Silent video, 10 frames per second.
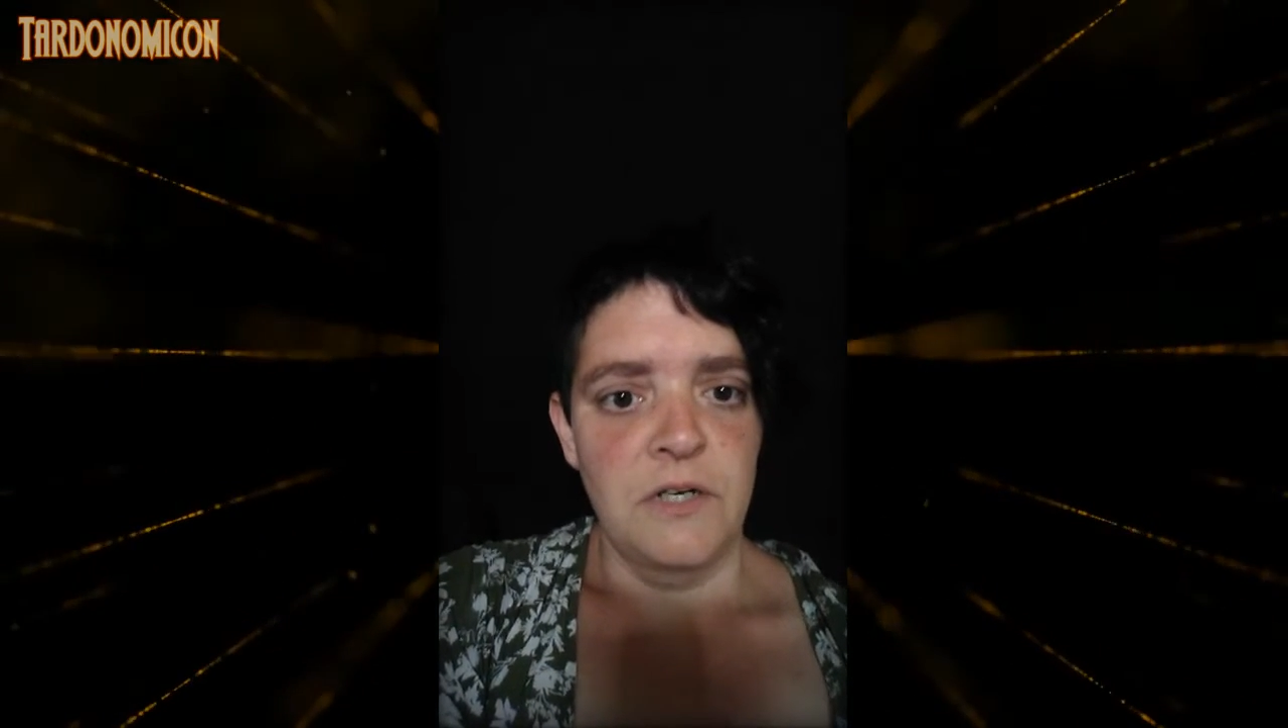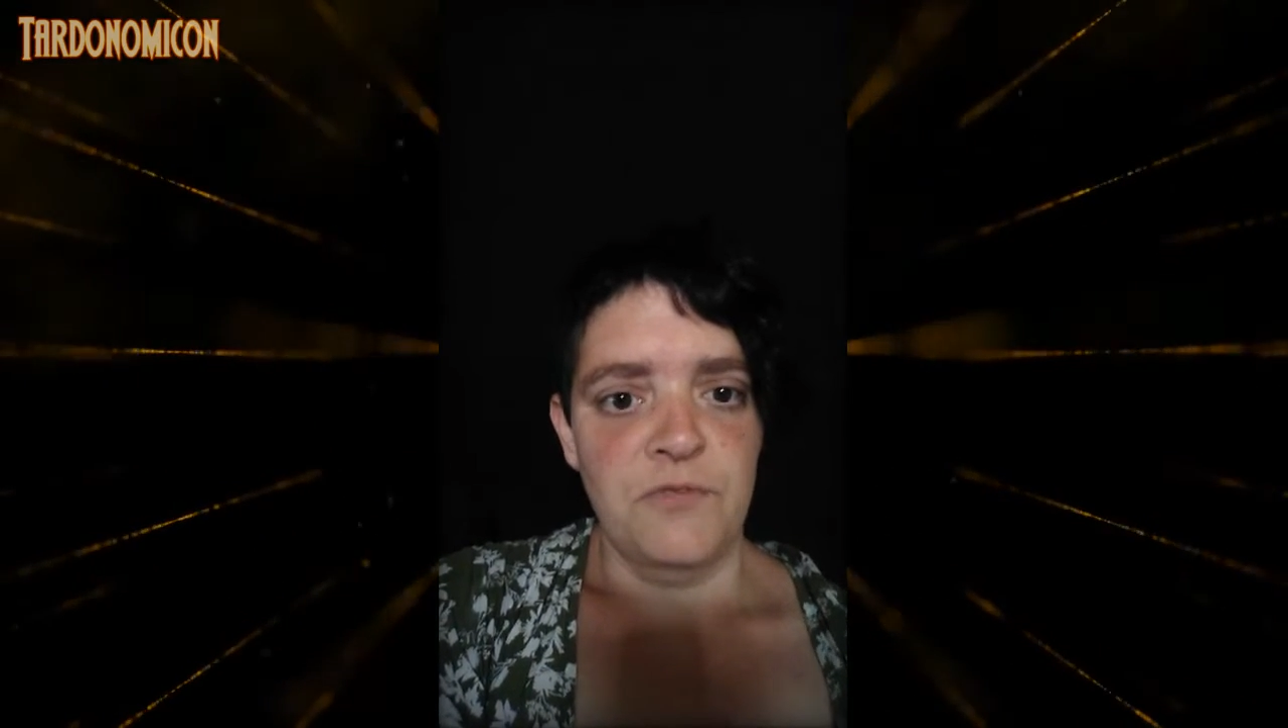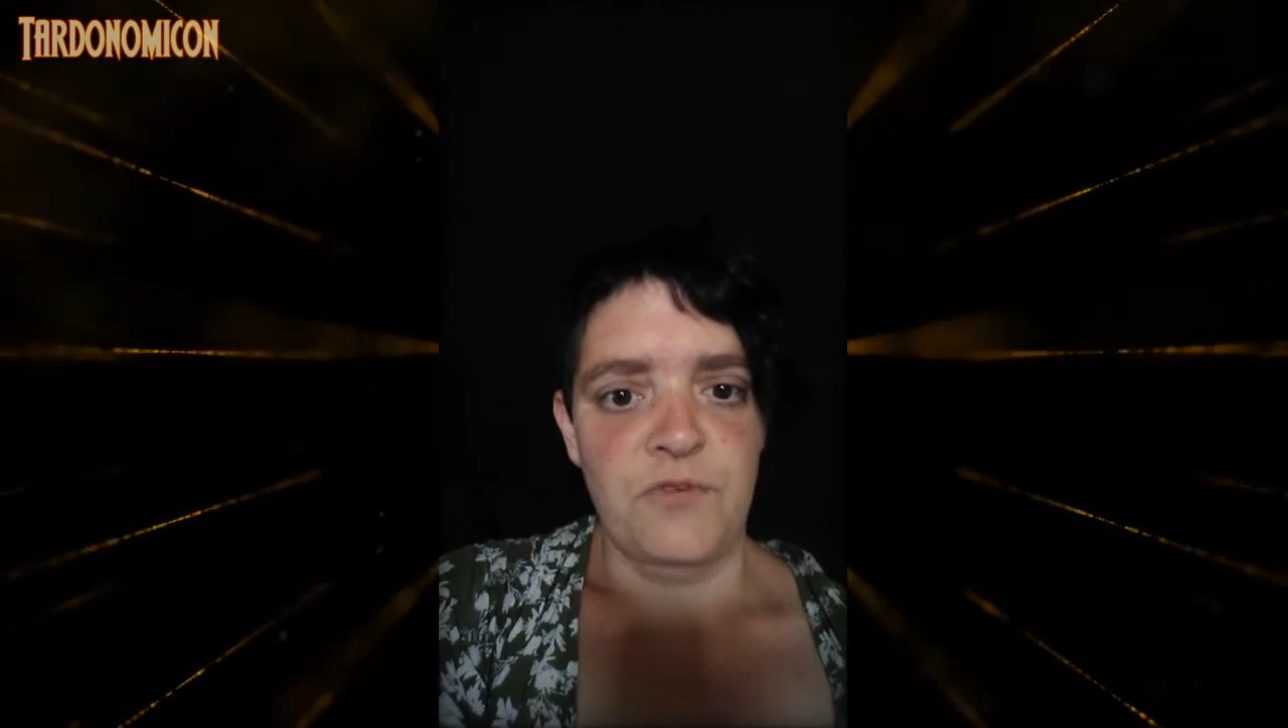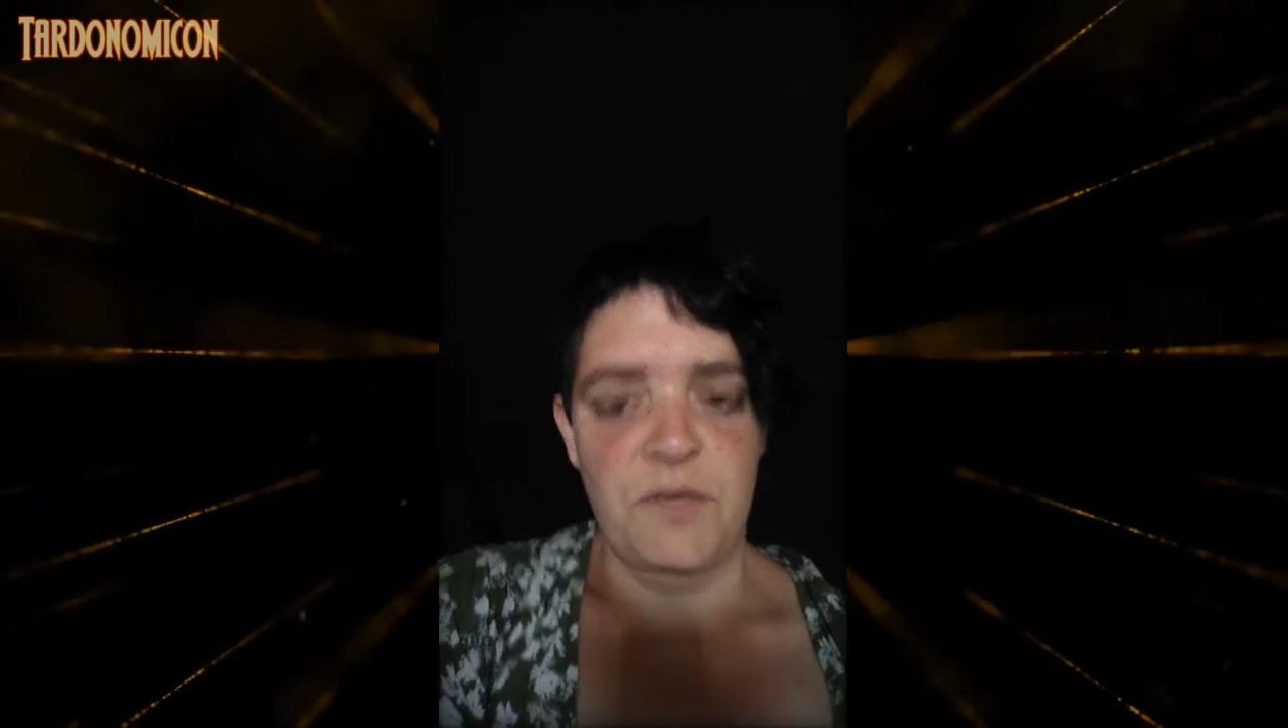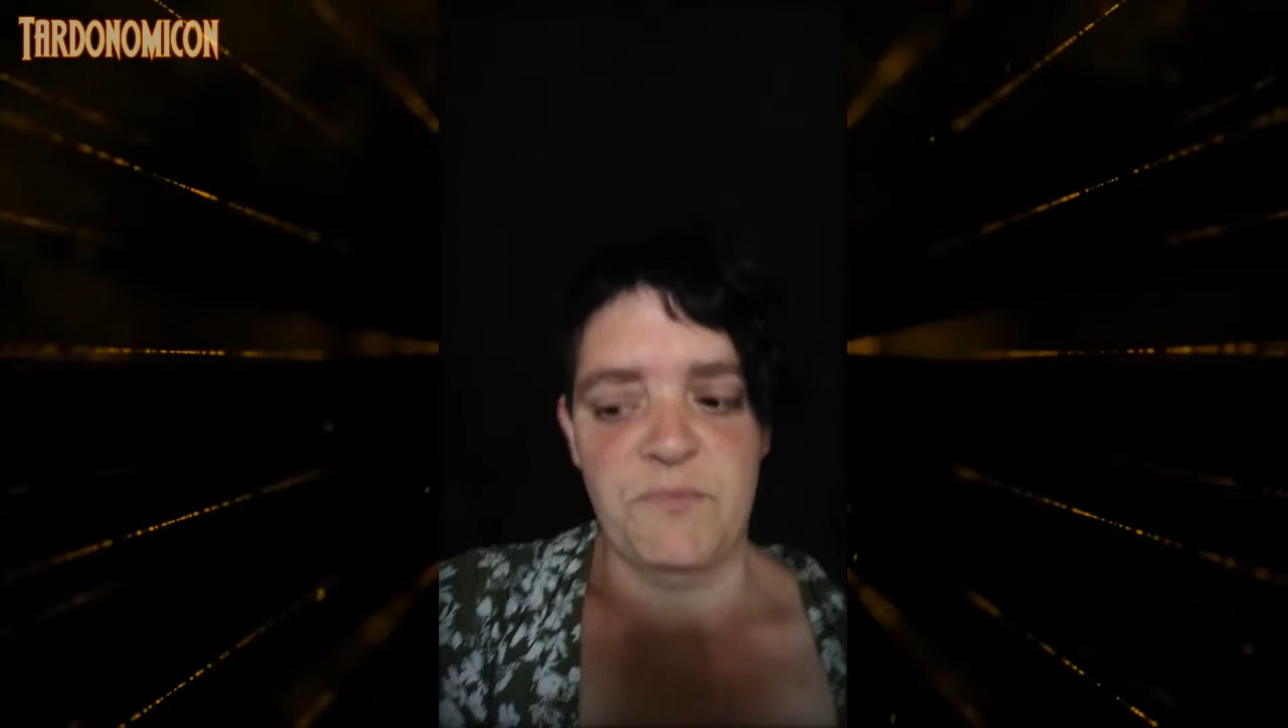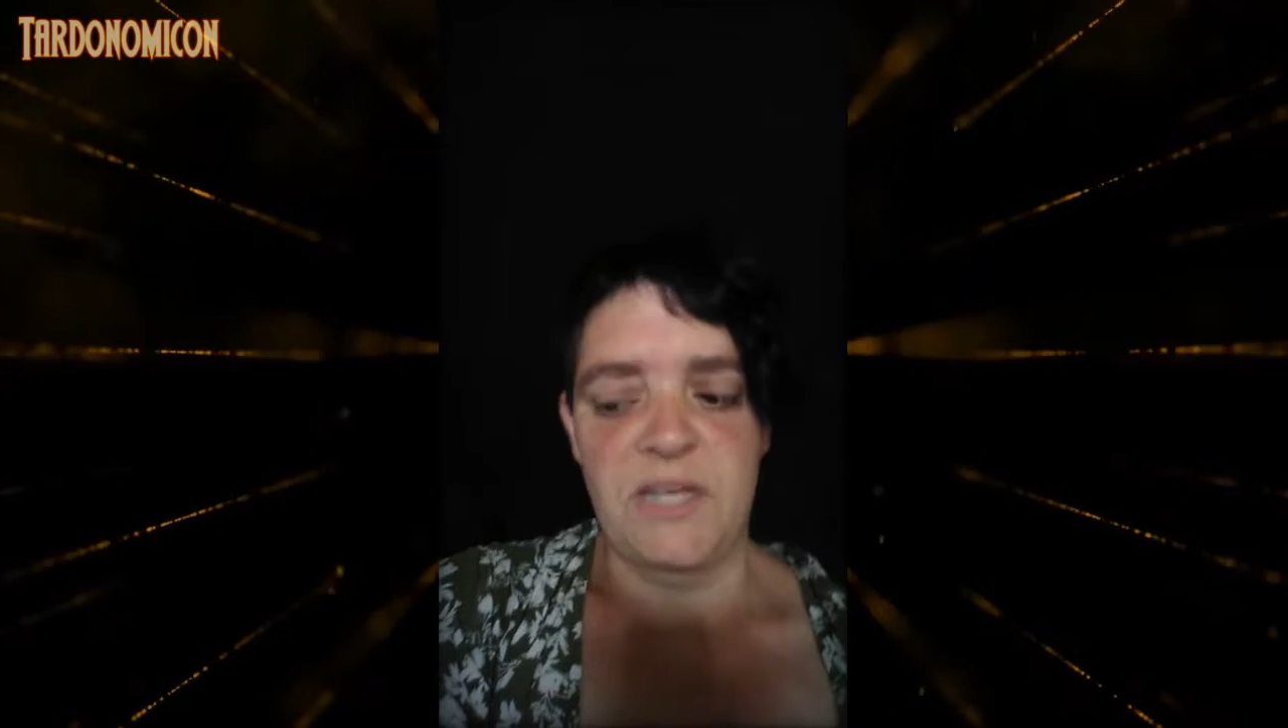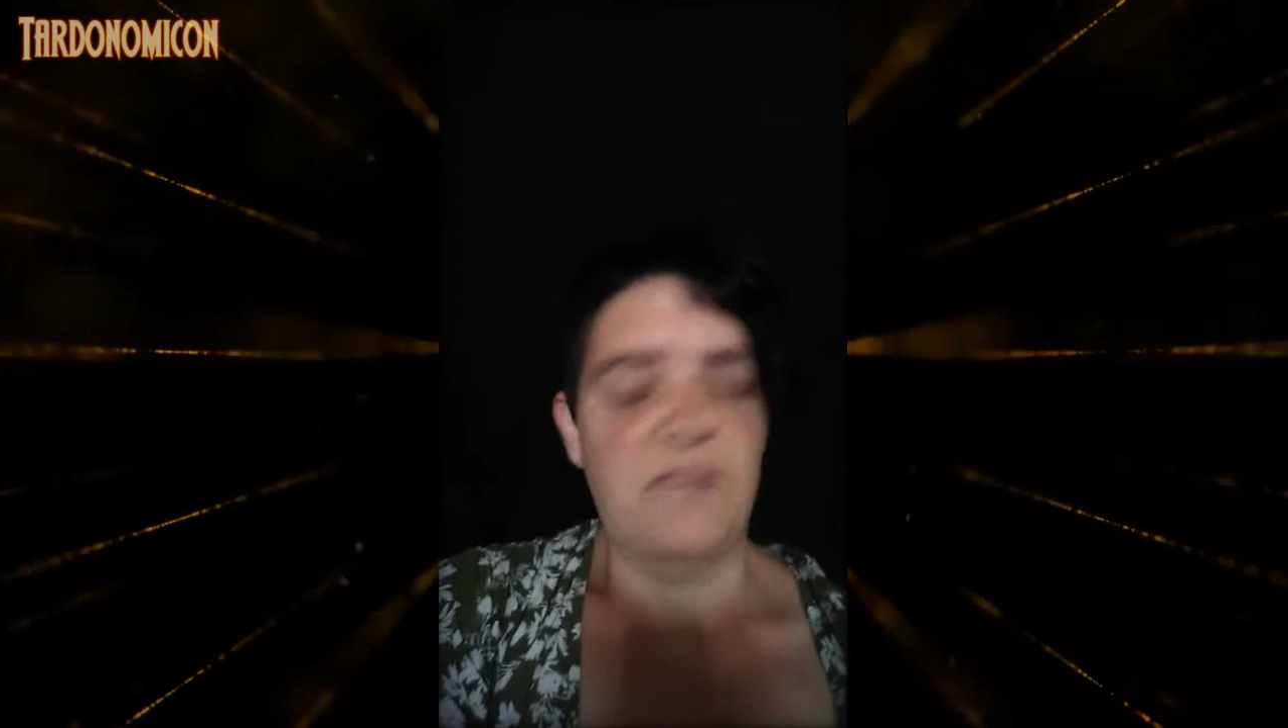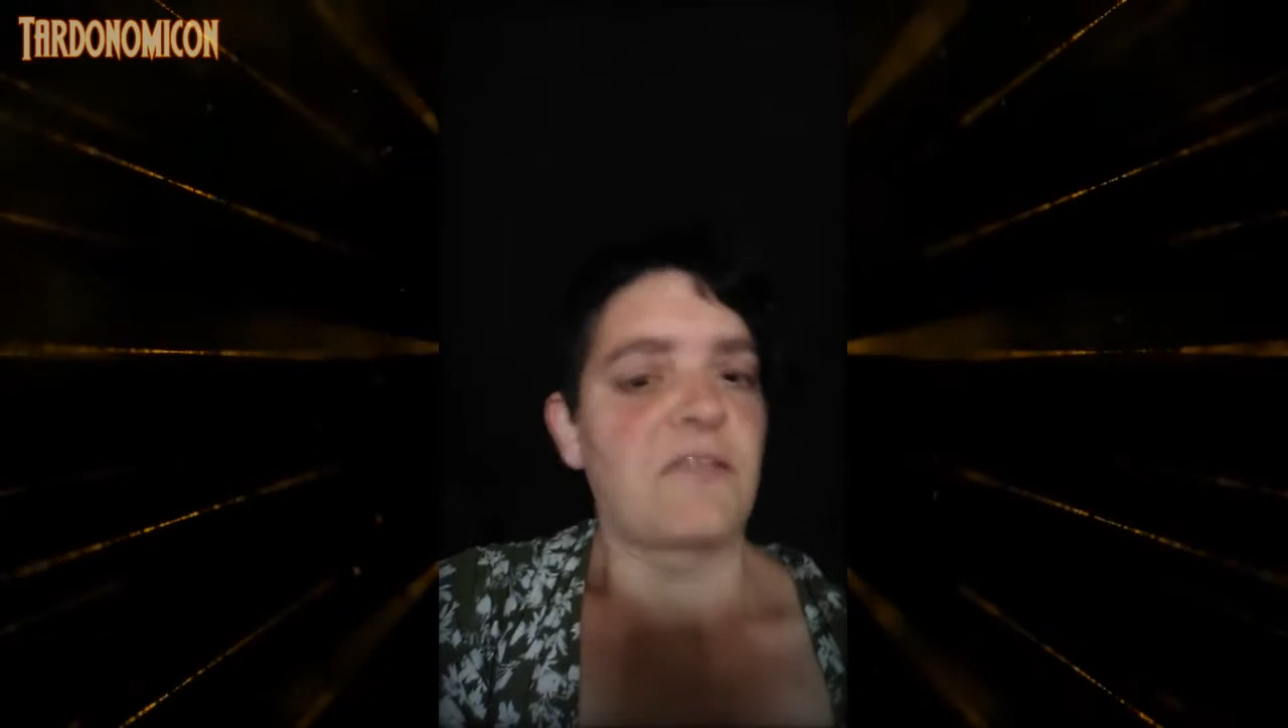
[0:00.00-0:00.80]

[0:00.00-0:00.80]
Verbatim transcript: from the